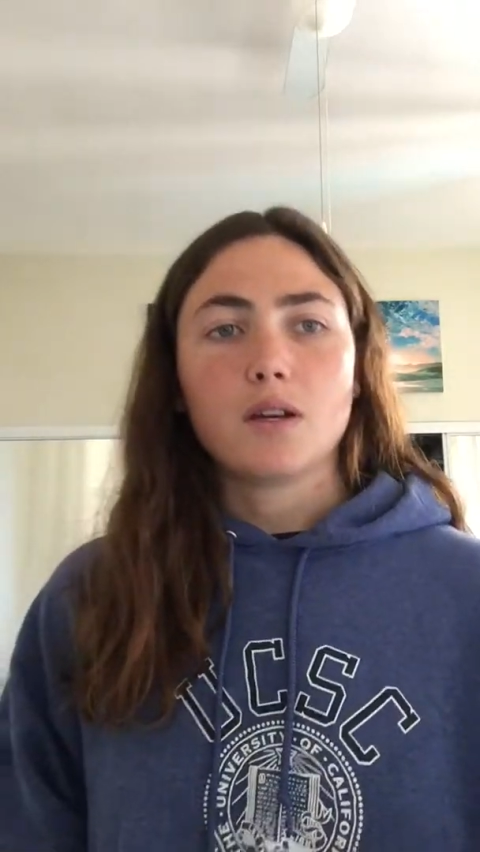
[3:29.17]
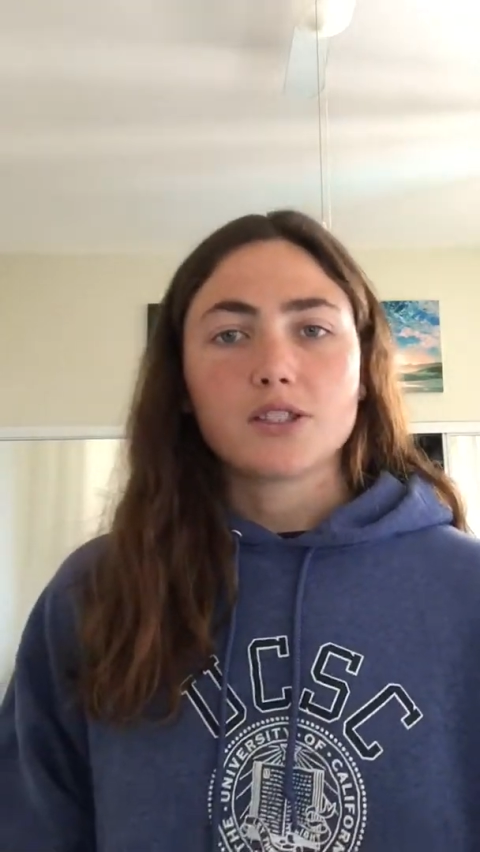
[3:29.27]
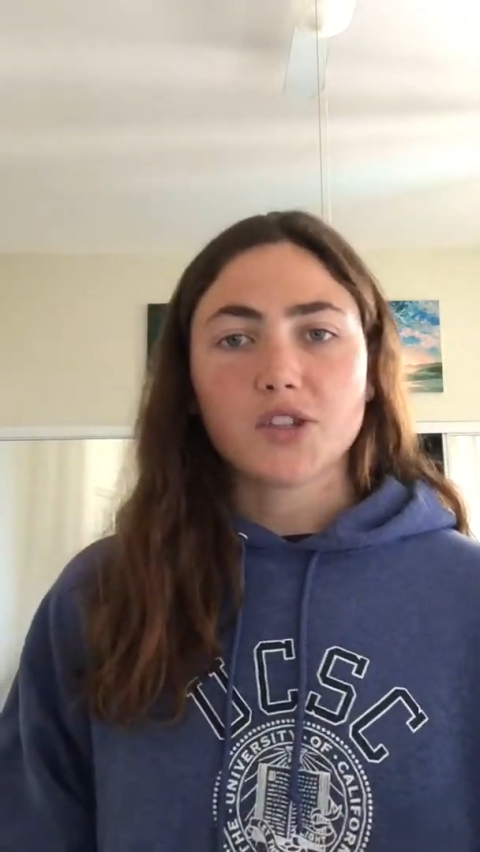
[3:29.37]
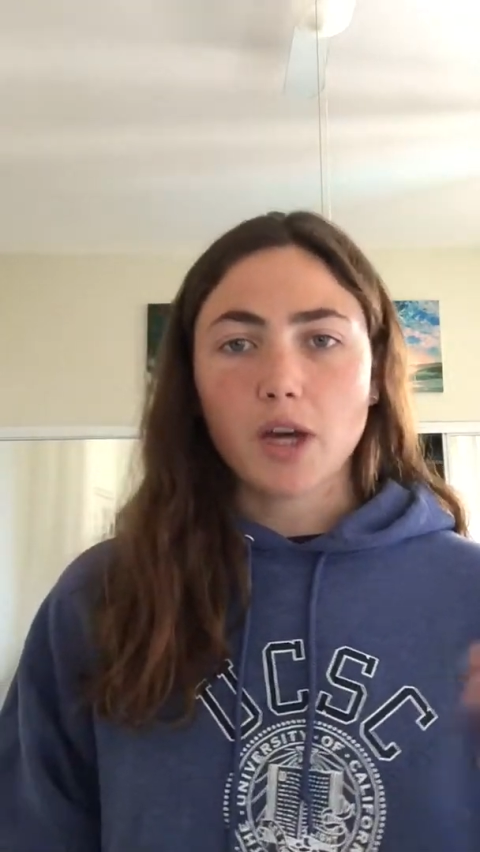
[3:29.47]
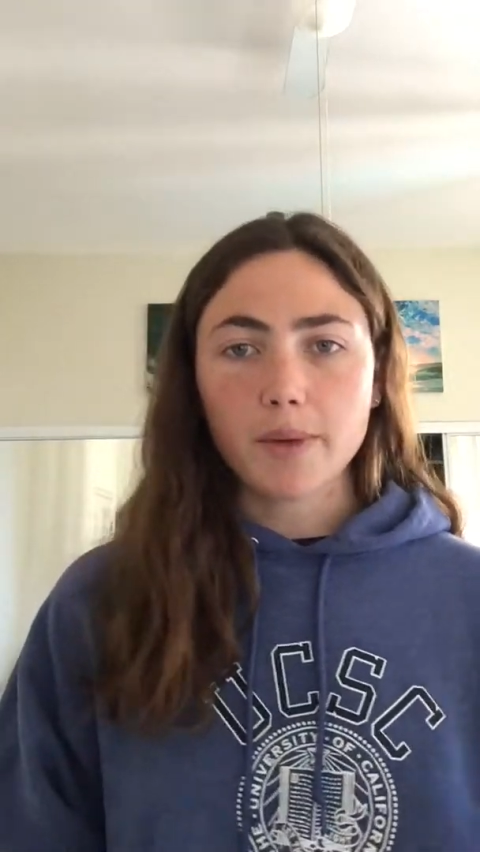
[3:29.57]

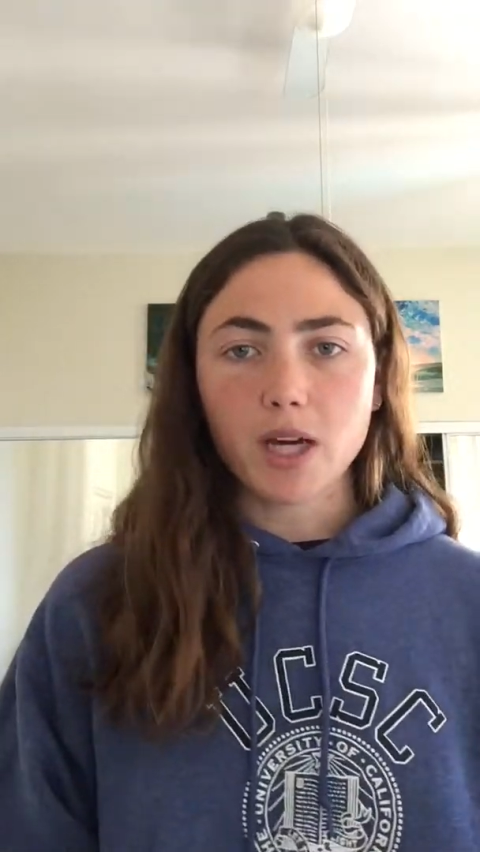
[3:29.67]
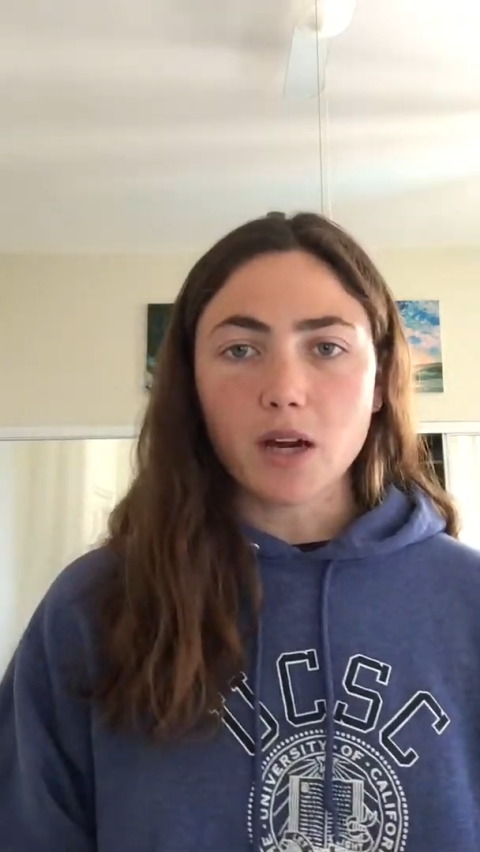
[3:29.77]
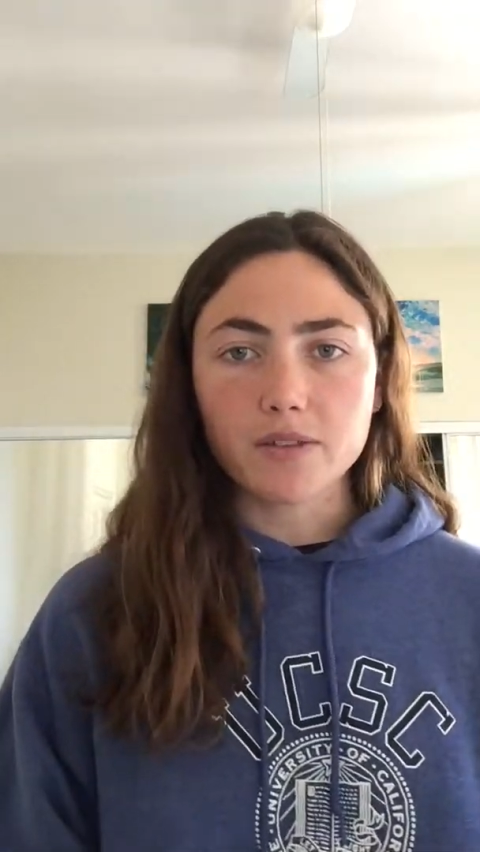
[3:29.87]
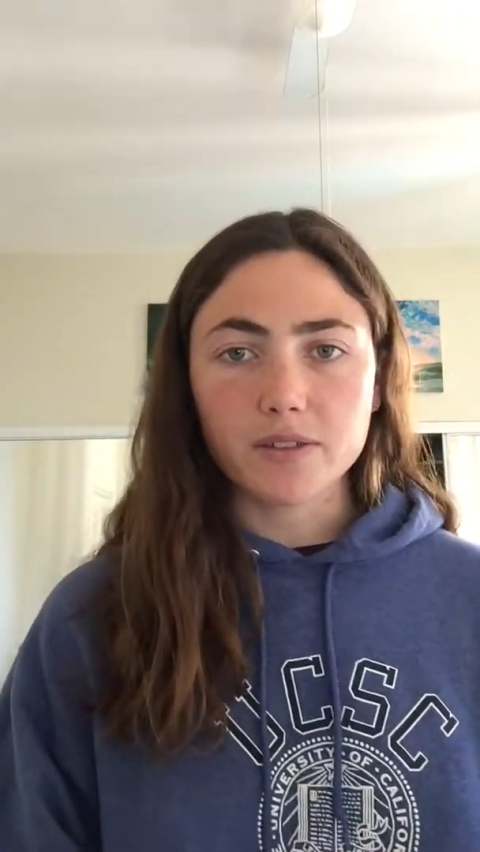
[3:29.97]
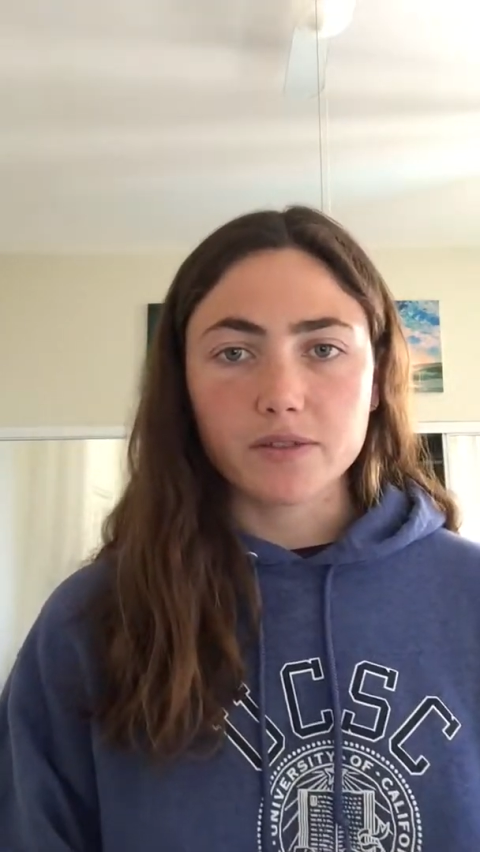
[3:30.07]
So coming
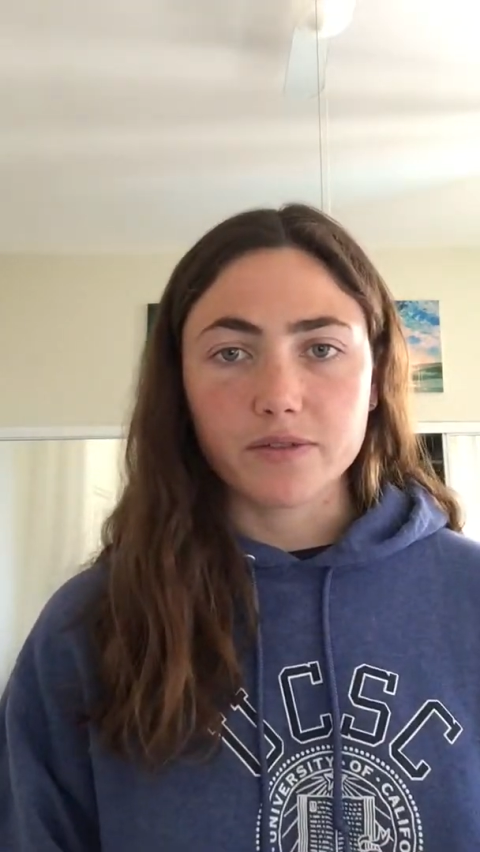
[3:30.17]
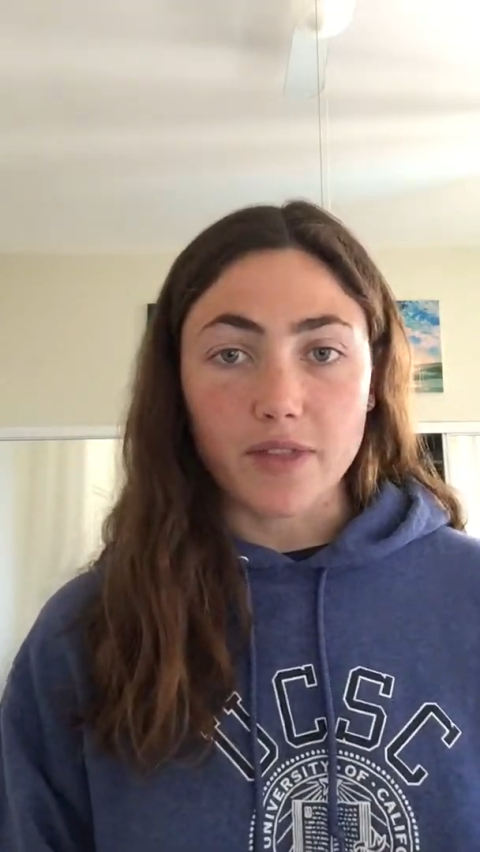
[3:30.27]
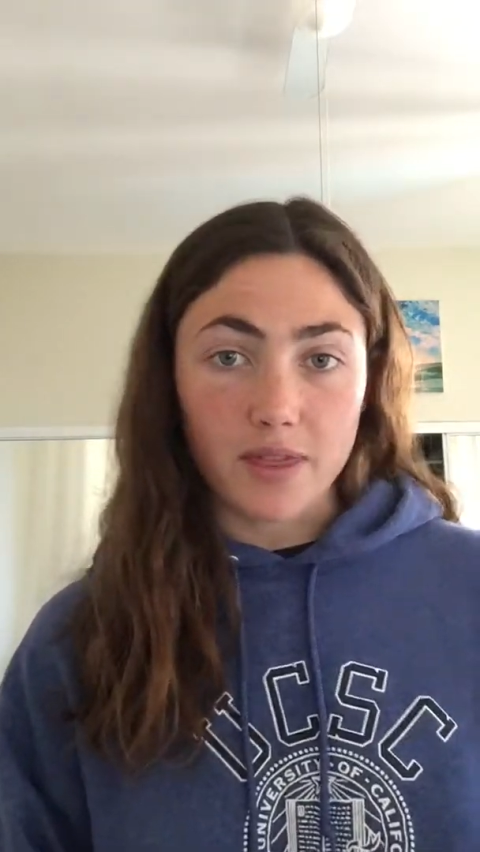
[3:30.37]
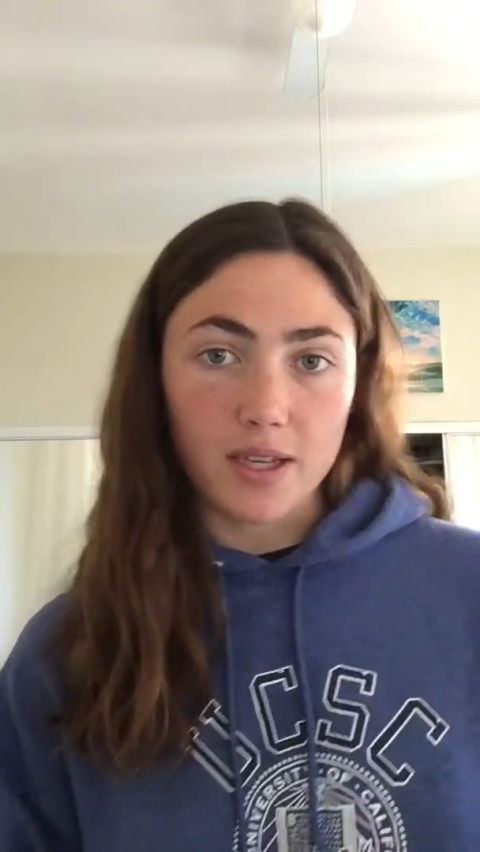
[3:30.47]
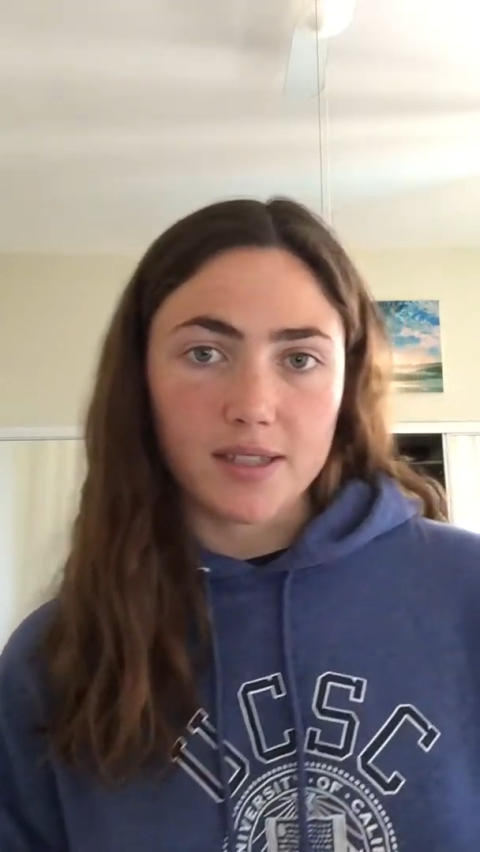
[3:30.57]
off of
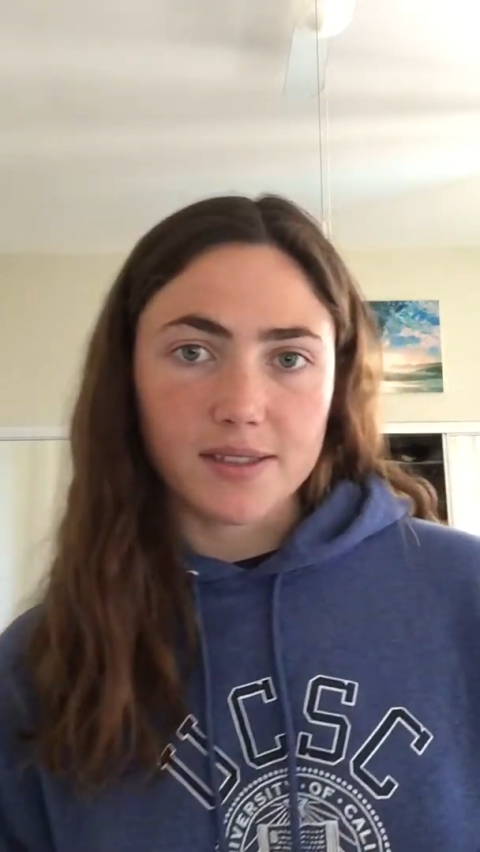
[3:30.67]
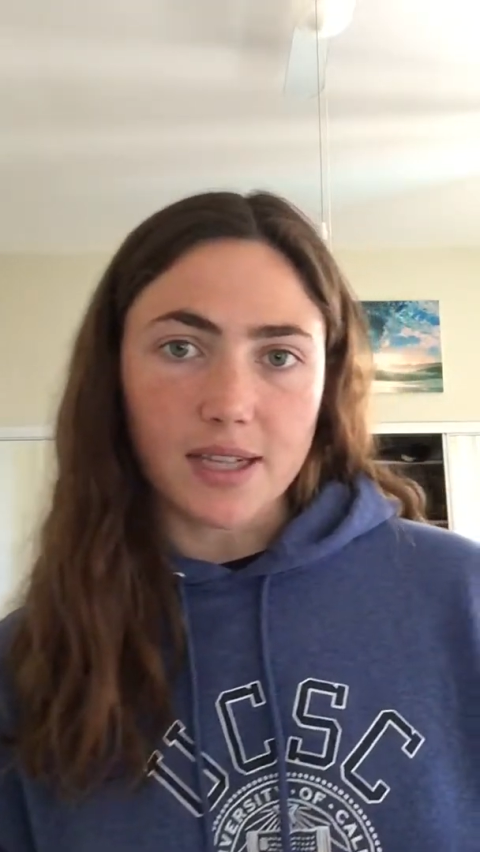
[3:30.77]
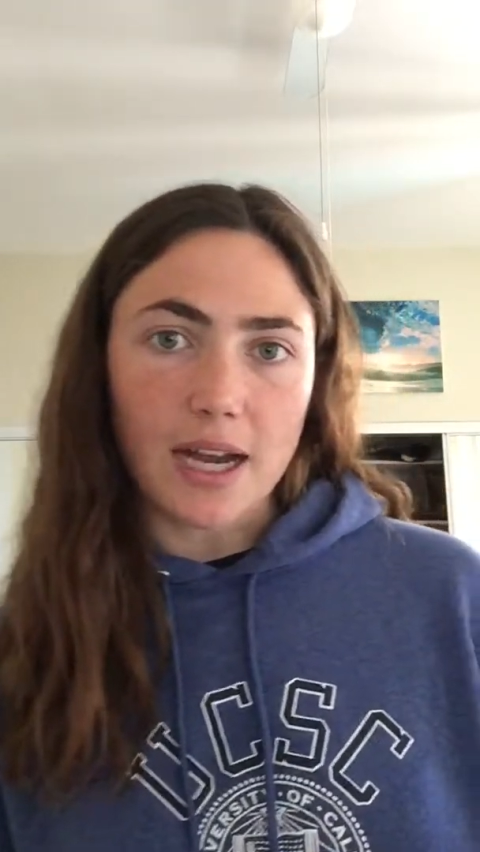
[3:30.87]
this,